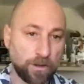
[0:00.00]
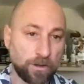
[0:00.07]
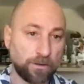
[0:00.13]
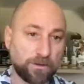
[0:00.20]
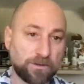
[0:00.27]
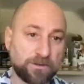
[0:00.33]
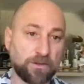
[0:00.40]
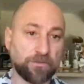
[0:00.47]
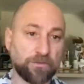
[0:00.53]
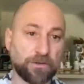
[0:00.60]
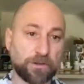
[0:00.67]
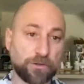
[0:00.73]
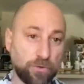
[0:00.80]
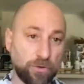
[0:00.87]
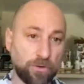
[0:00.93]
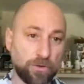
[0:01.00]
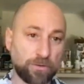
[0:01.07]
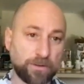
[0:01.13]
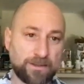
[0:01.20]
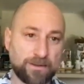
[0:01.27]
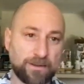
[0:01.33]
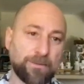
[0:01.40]
More
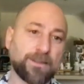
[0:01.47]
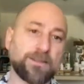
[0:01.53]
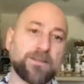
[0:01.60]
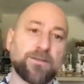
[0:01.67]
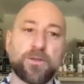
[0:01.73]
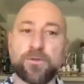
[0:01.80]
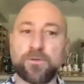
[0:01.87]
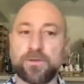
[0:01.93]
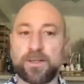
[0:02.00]
self-control, right?